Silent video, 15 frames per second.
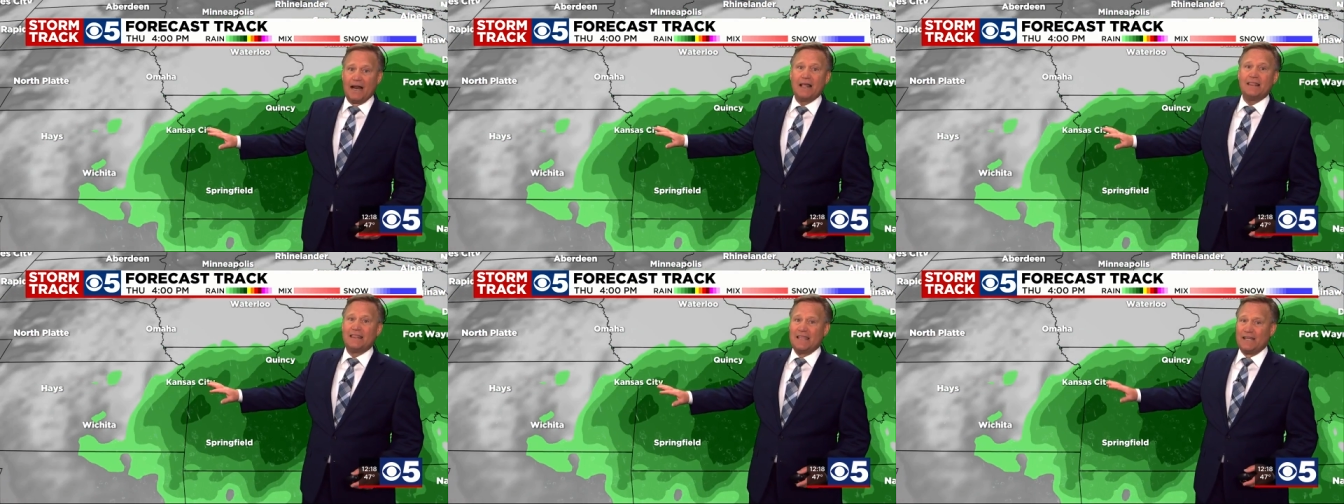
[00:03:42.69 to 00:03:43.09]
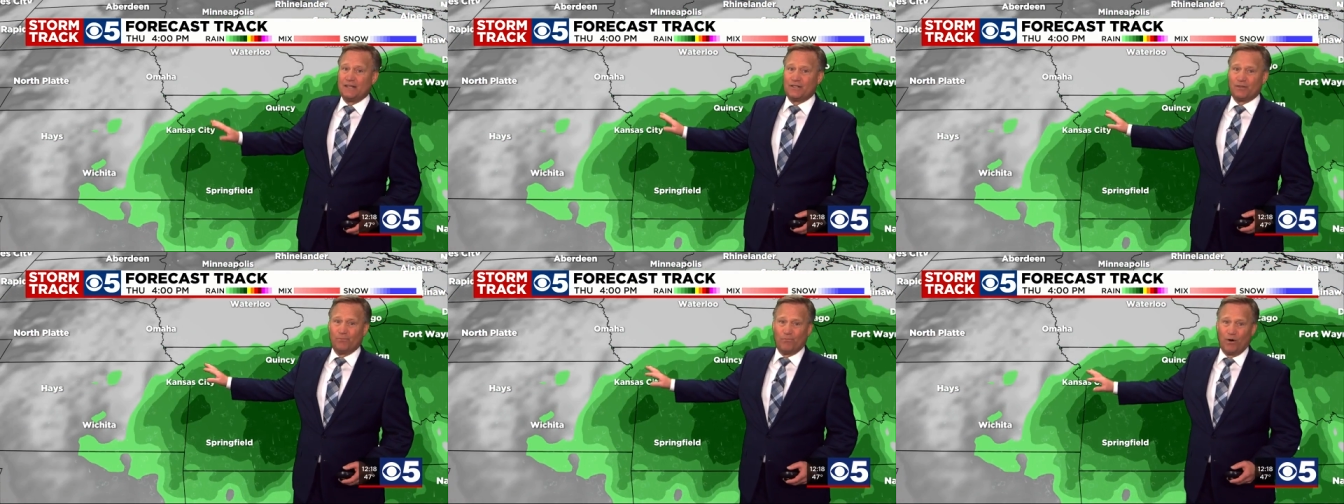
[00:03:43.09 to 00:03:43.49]
I
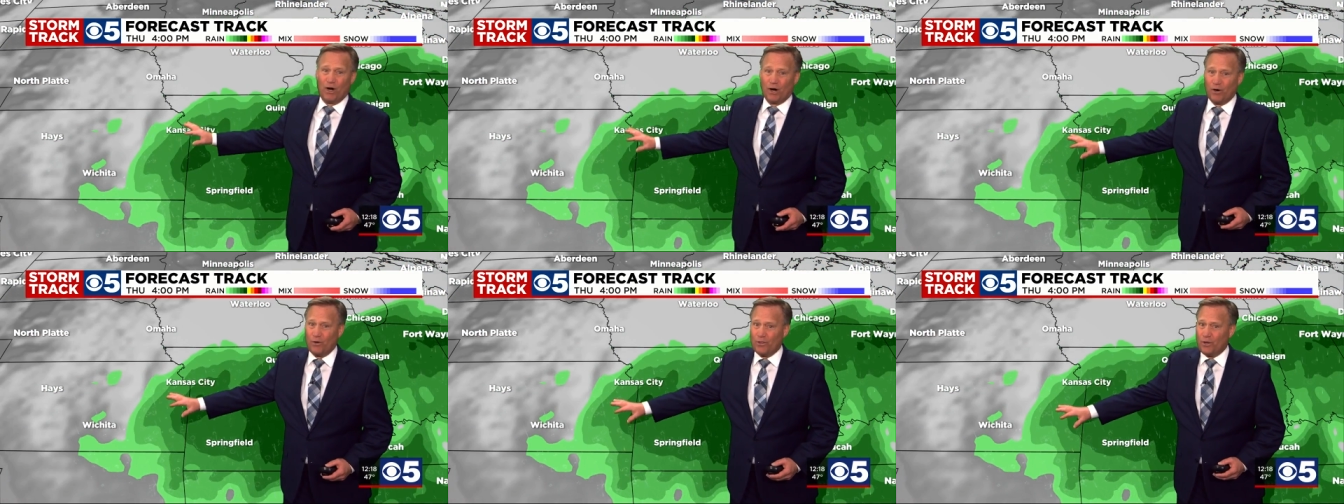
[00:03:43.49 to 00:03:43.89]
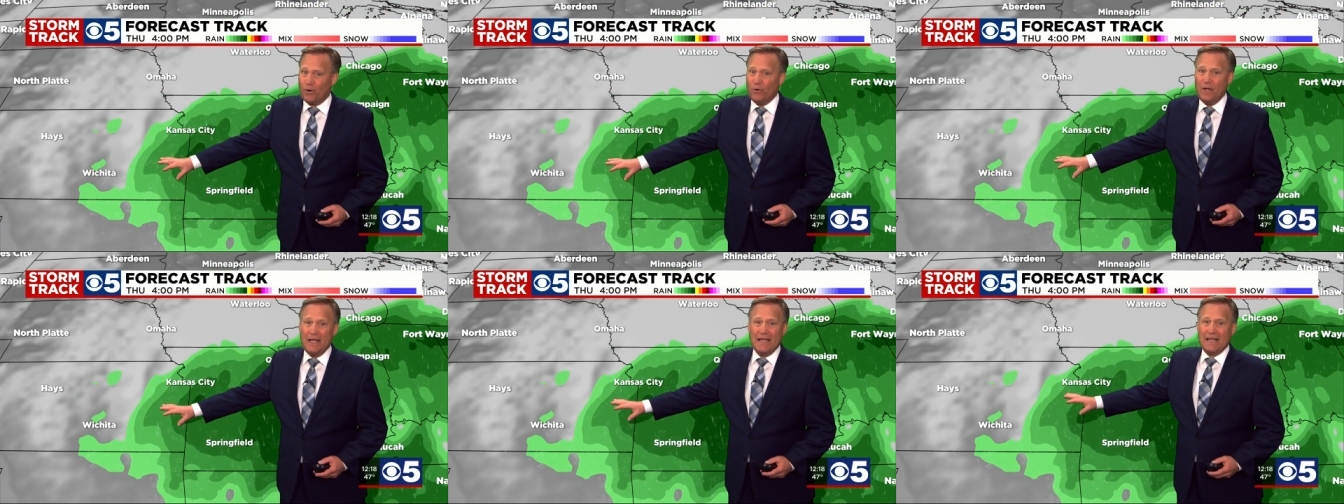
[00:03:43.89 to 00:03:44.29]
think tomorrow,
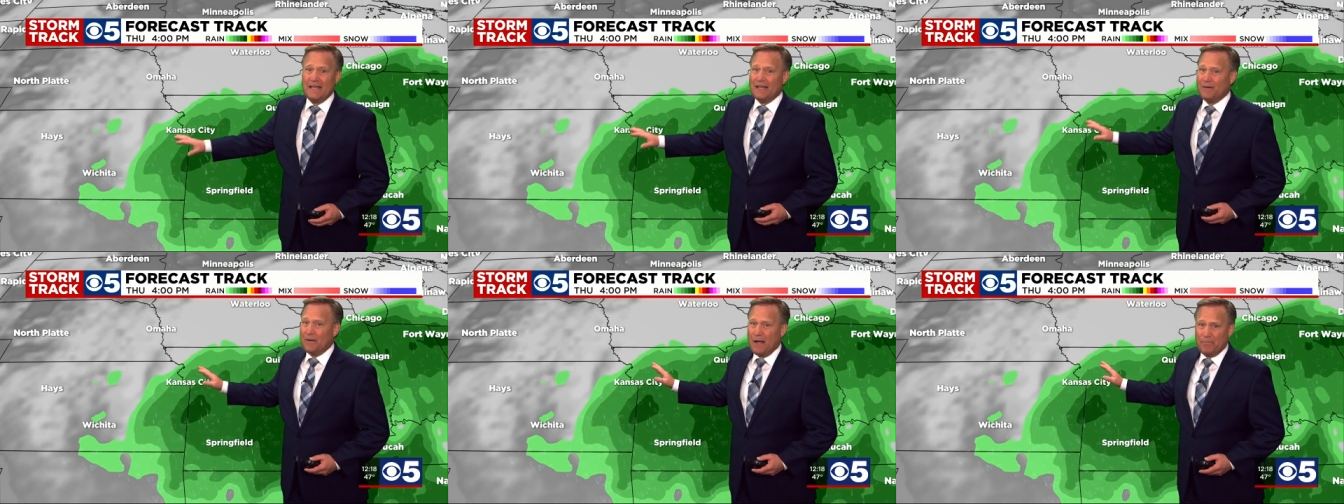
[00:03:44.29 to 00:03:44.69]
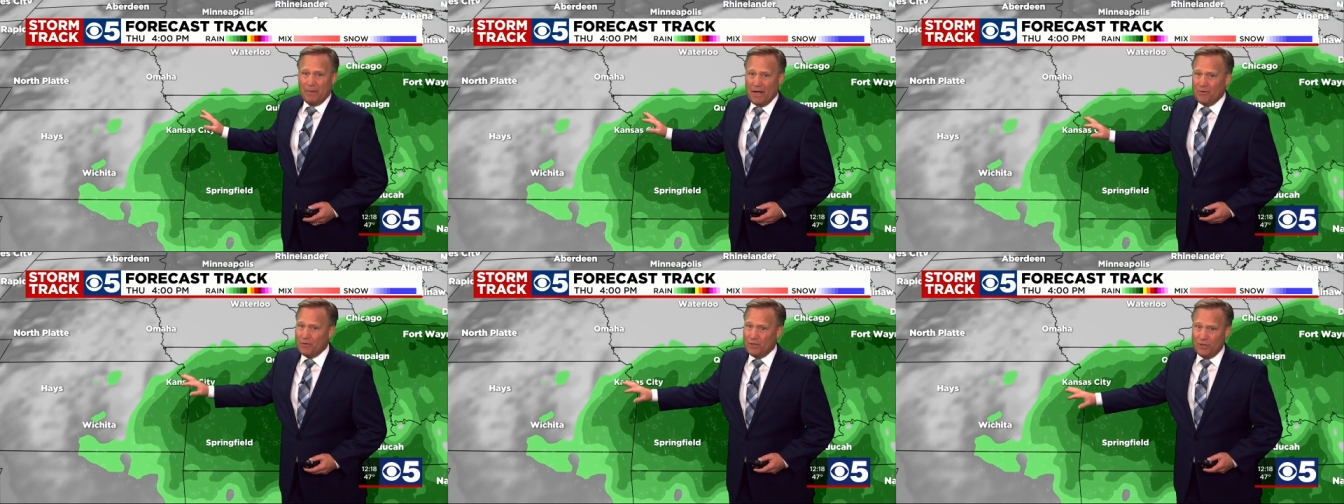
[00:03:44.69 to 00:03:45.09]
though, you know,
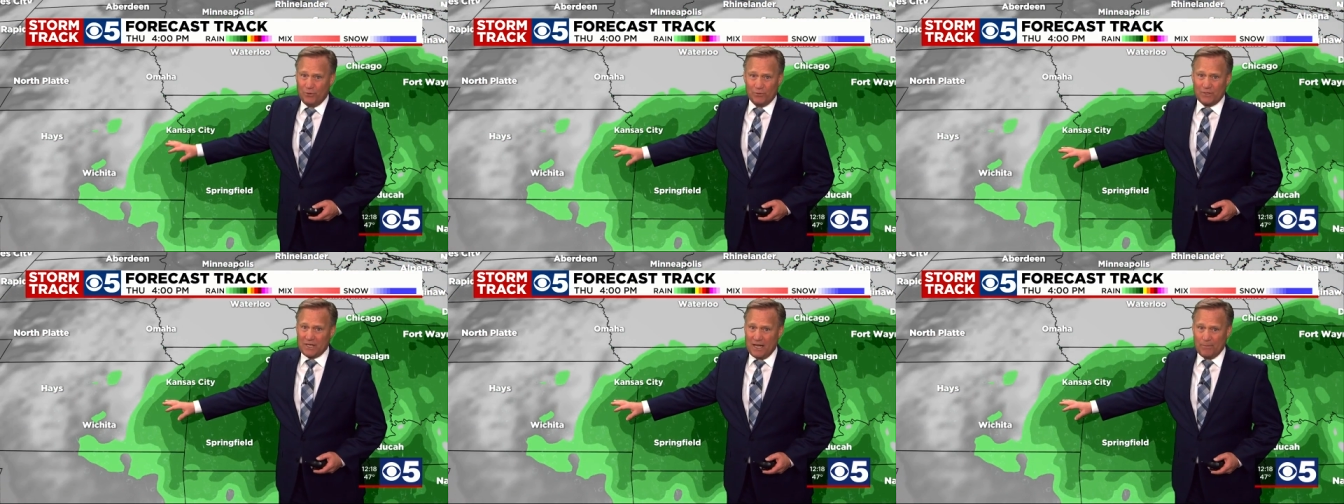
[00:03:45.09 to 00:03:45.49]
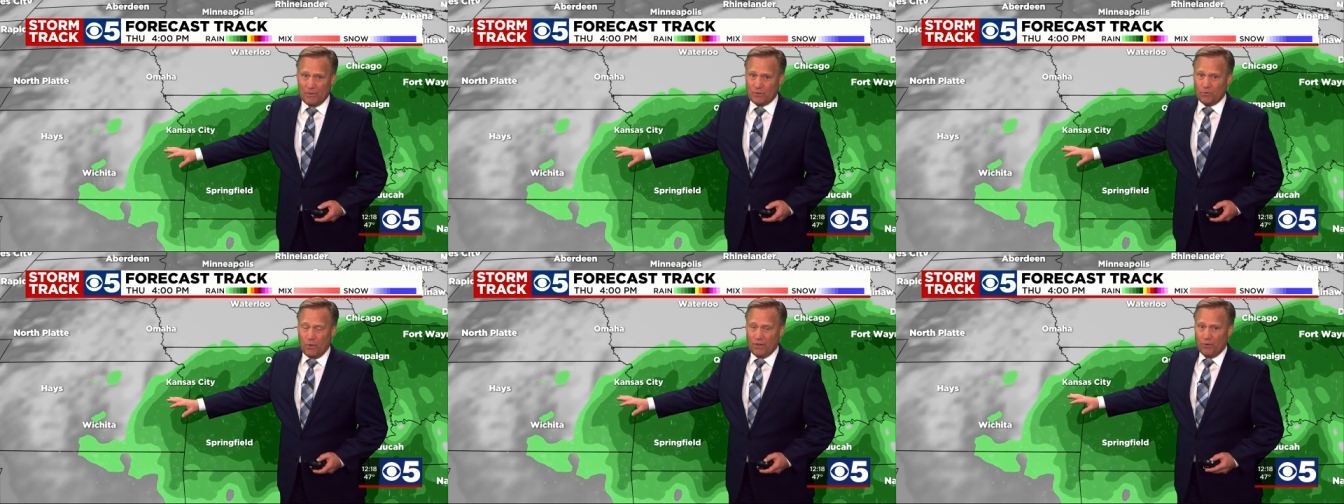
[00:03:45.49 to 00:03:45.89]
about noontime
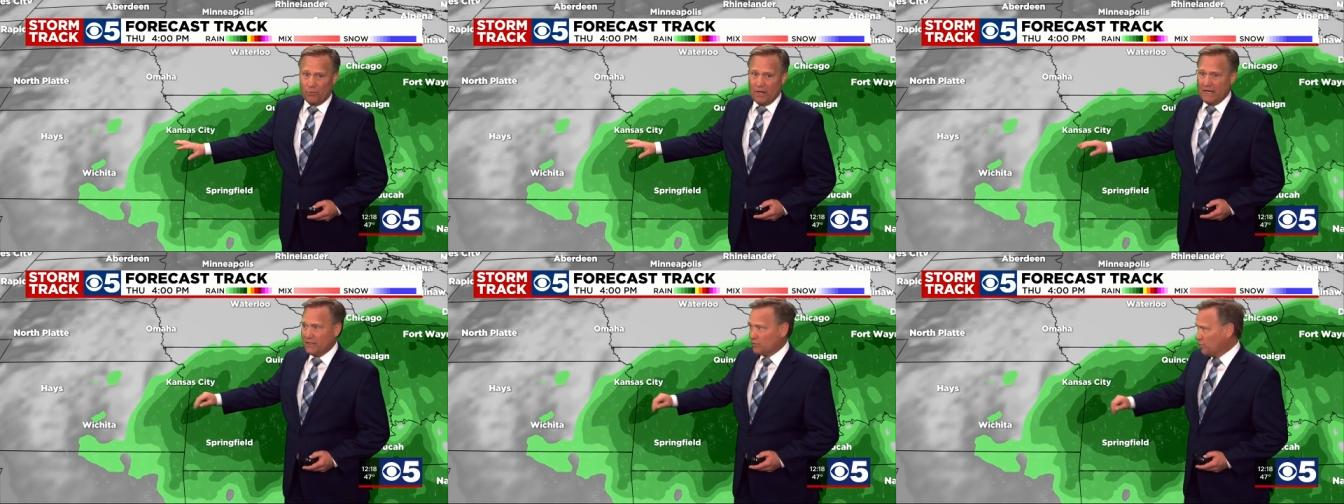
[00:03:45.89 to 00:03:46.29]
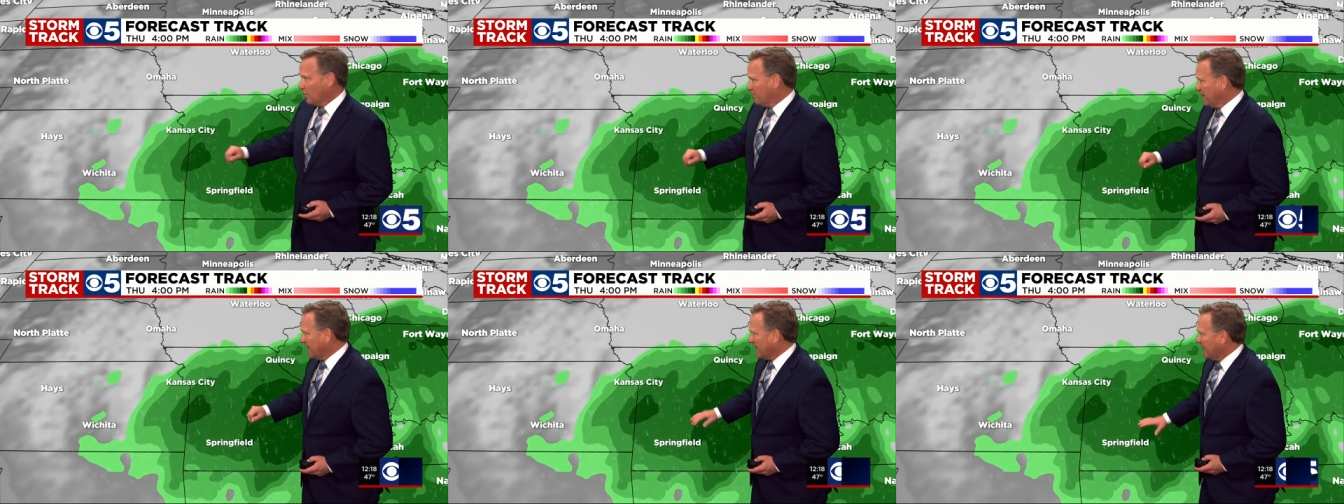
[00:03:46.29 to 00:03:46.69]
is when the rains will
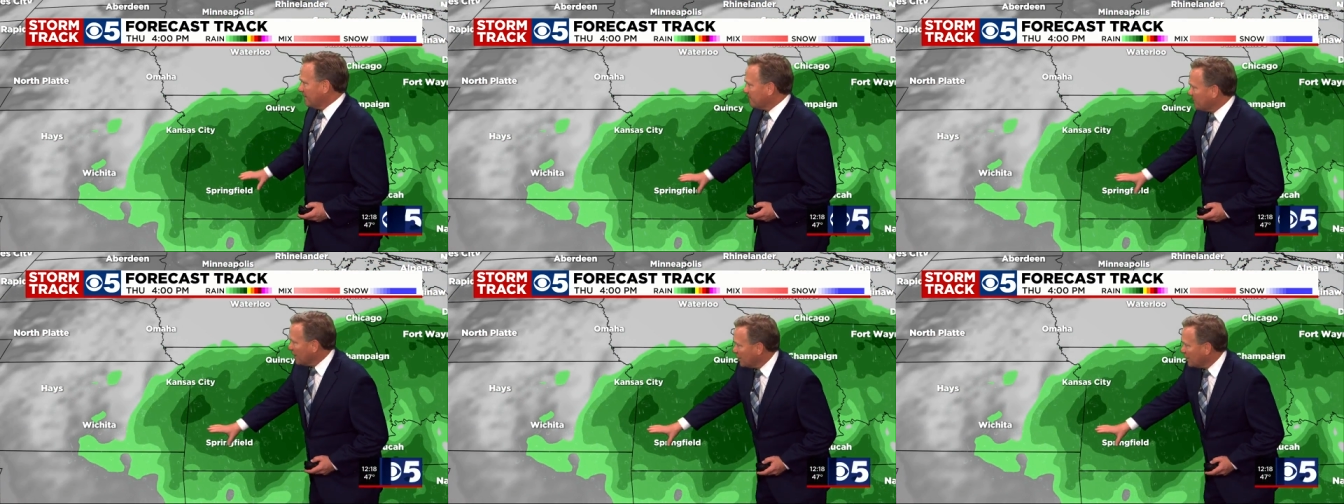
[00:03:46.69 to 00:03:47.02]
pick up.